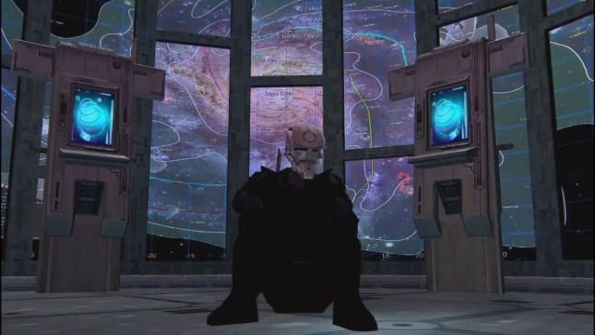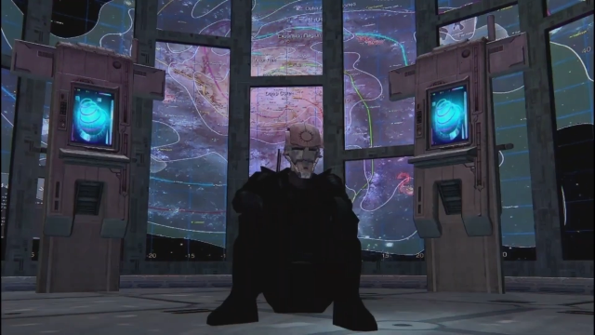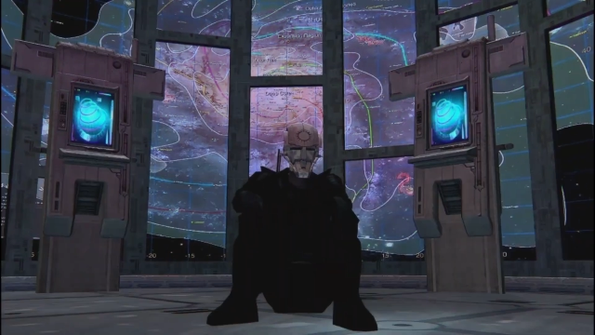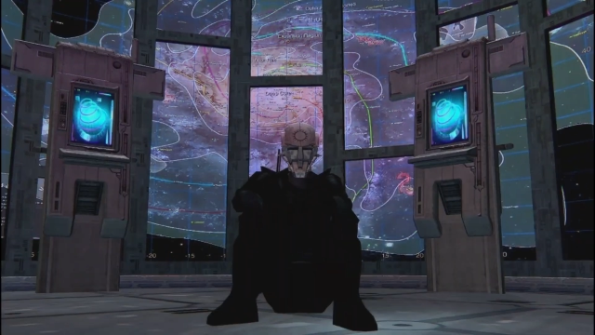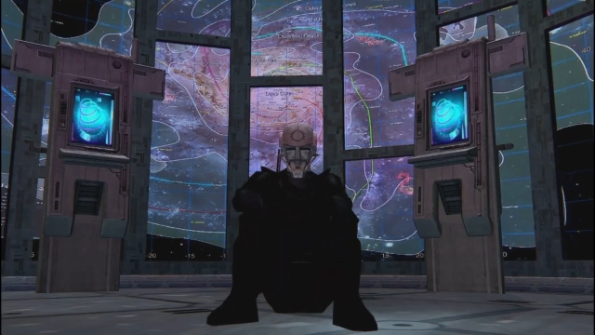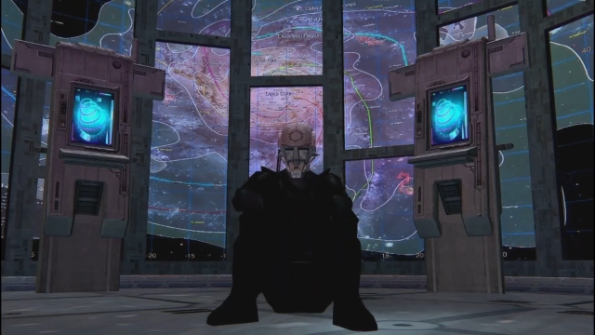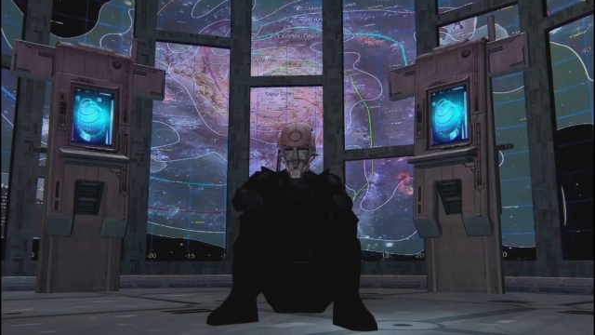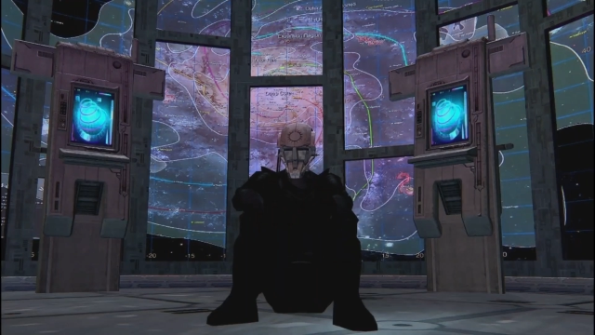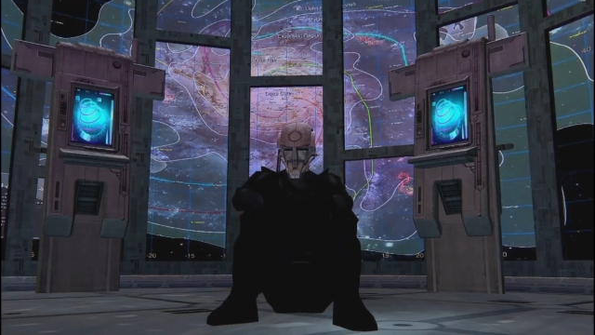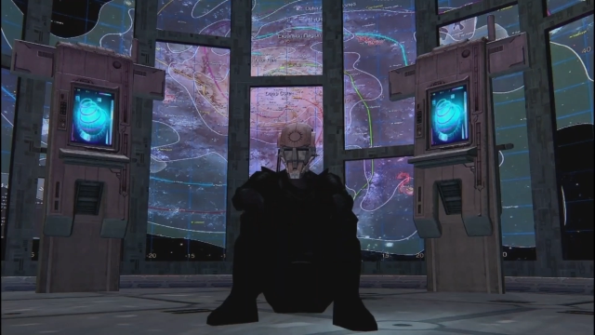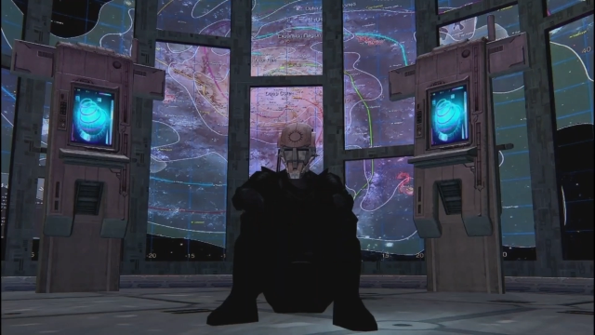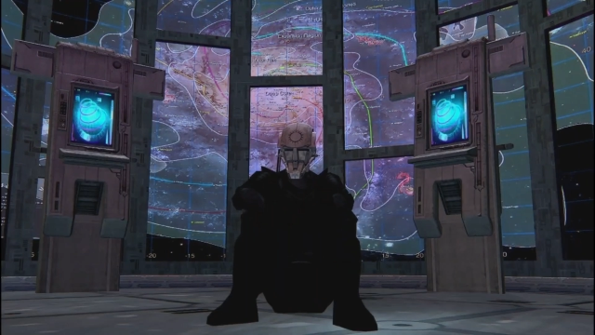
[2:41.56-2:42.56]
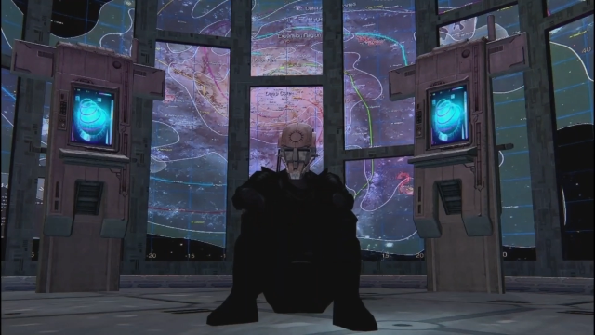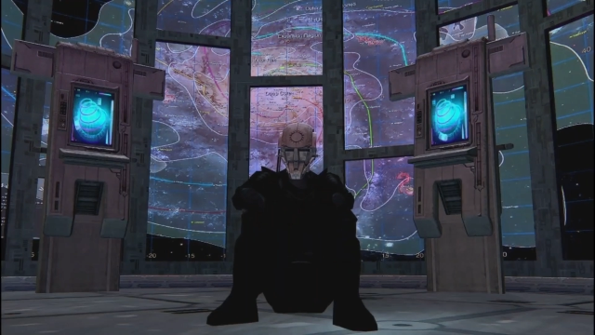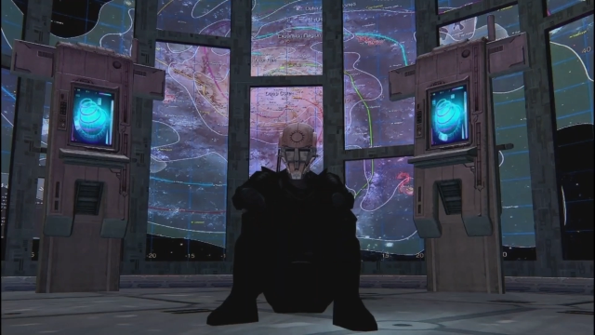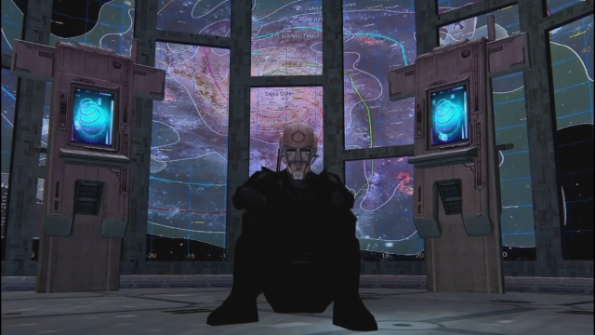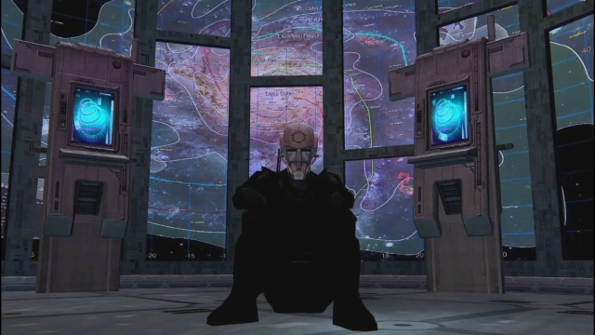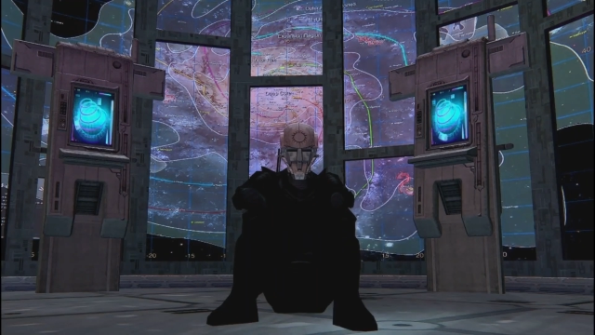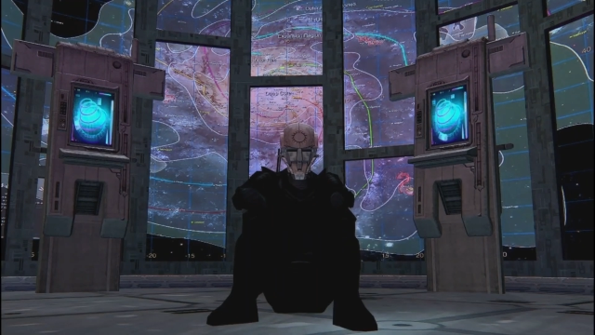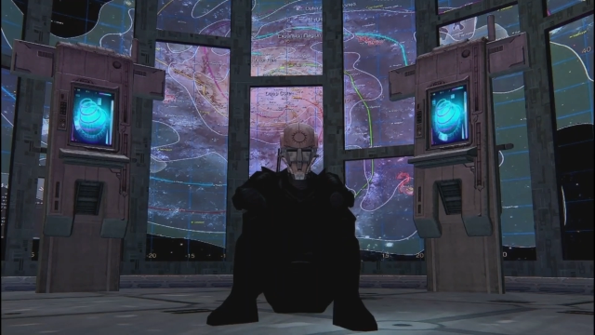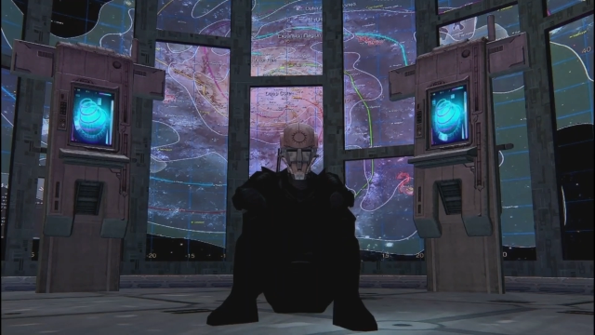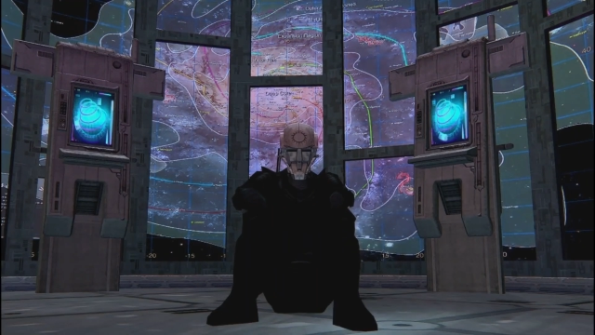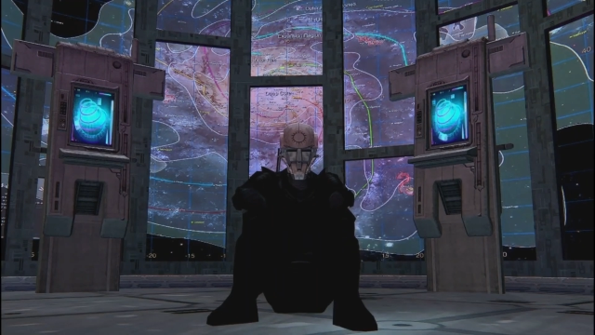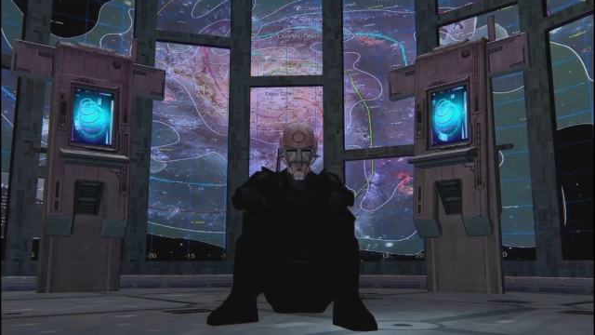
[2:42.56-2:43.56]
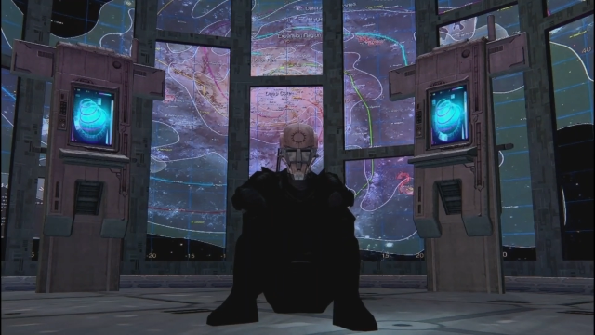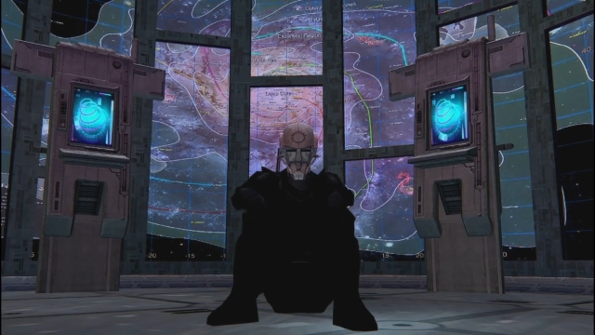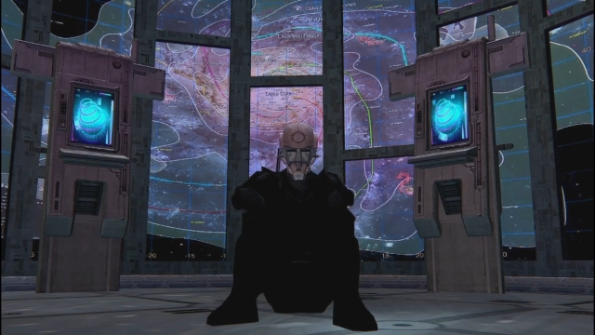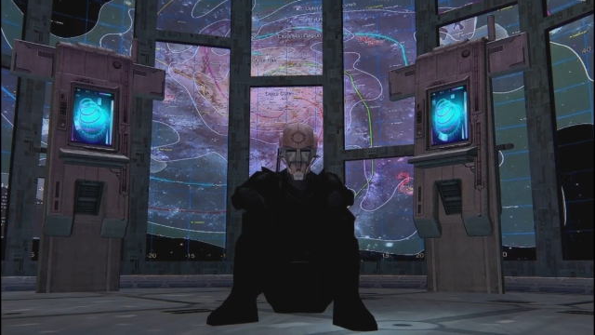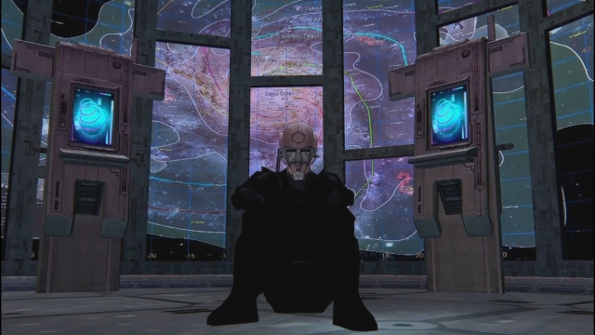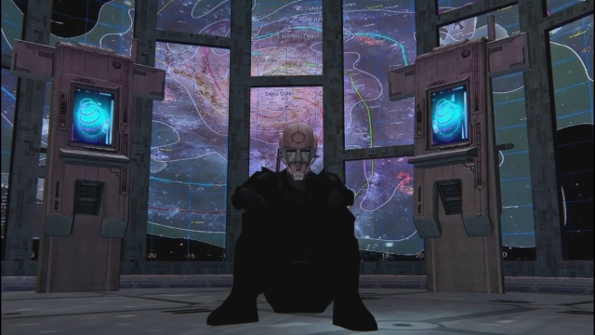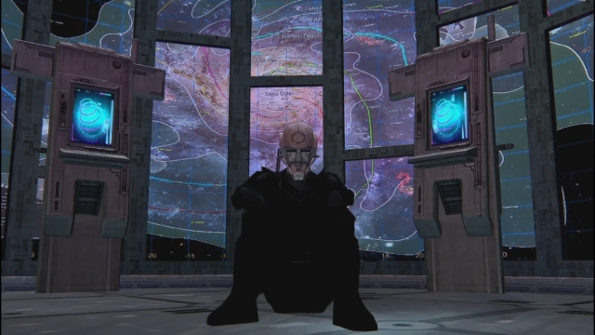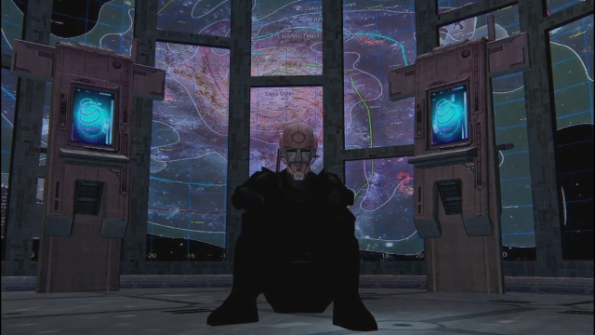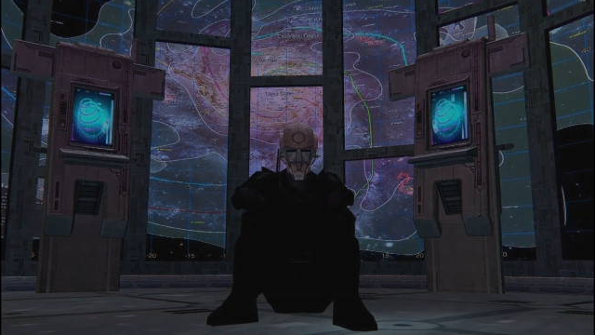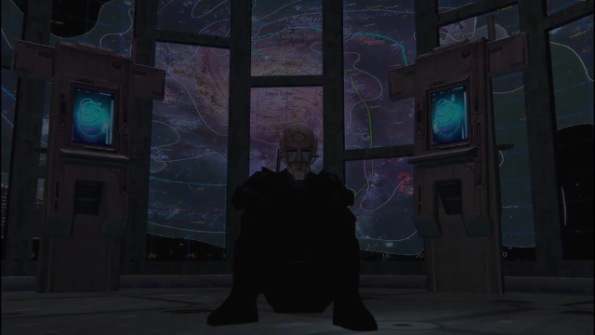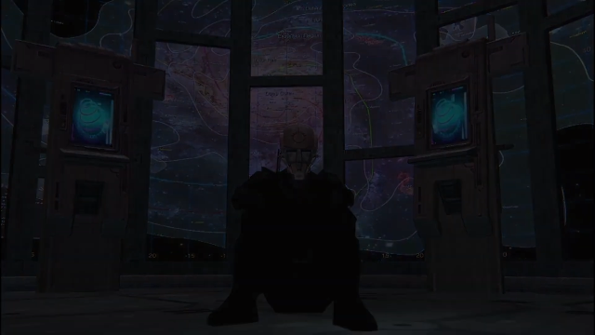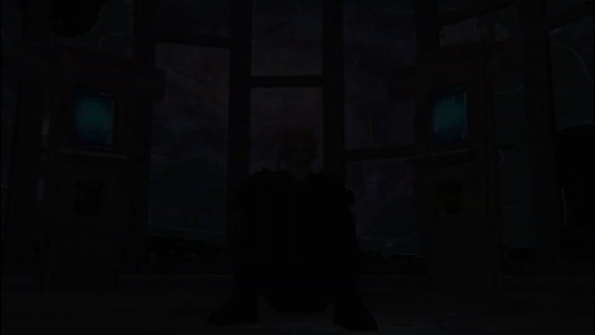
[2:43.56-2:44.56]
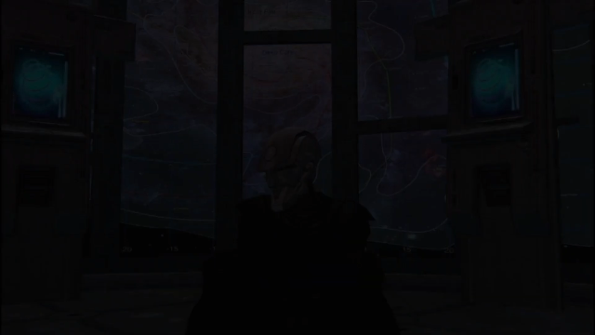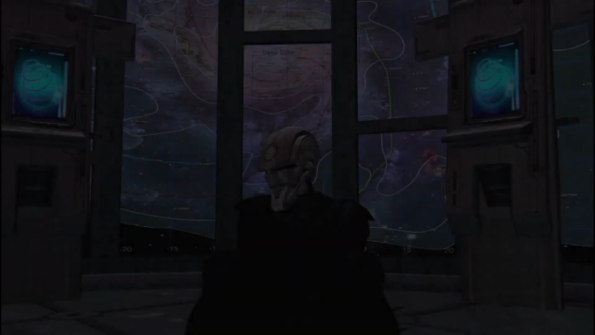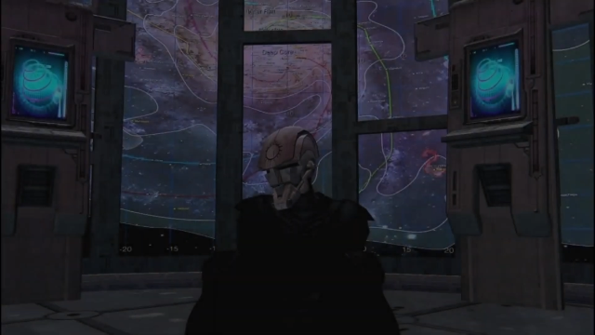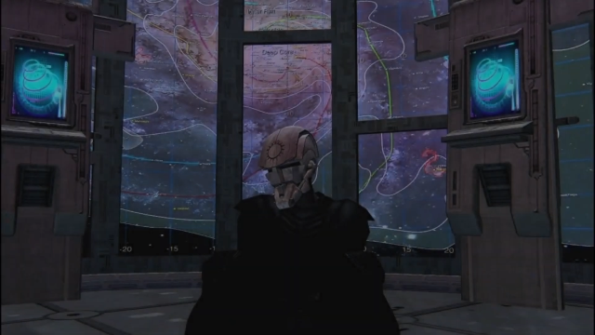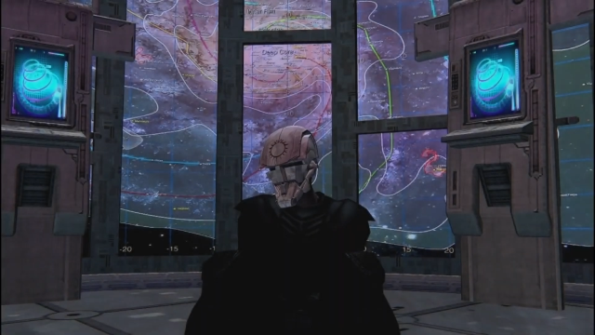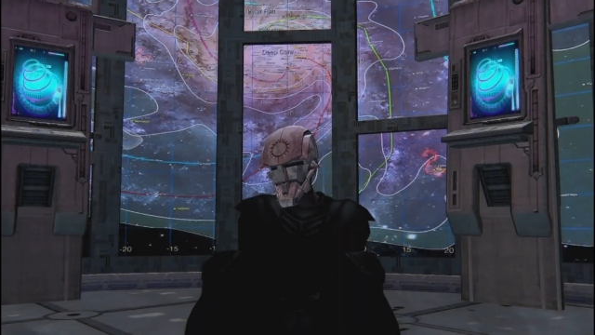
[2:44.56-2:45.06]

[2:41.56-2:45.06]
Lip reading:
[unreadable: no face in view]